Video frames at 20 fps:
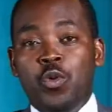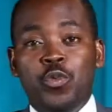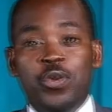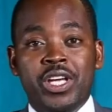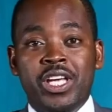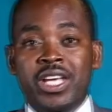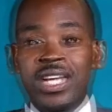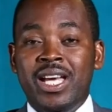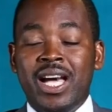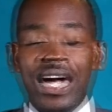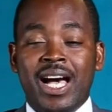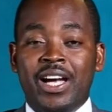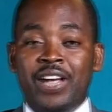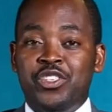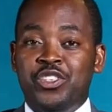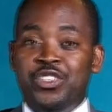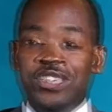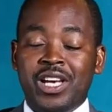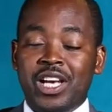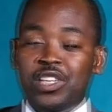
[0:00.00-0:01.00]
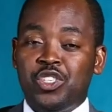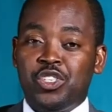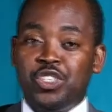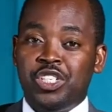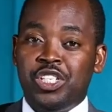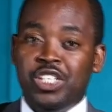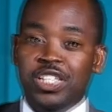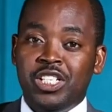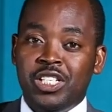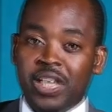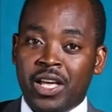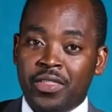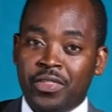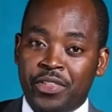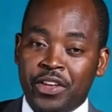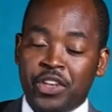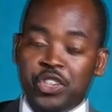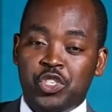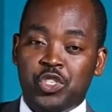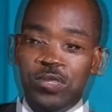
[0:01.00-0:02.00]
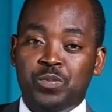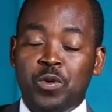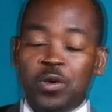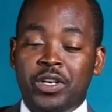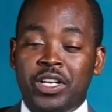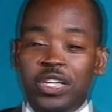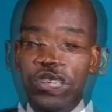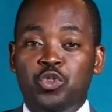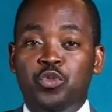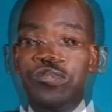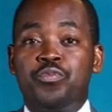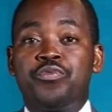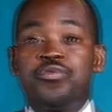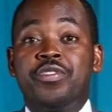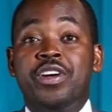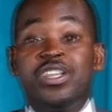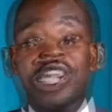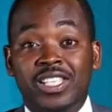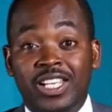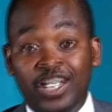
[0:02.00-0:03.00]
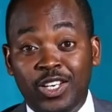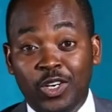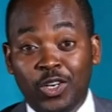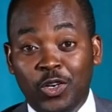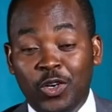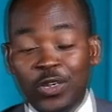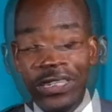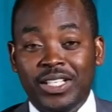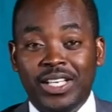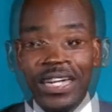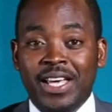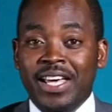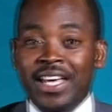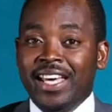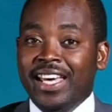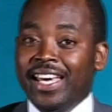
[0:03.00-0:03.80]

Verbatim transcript: We are just here this morning to praise the Lord.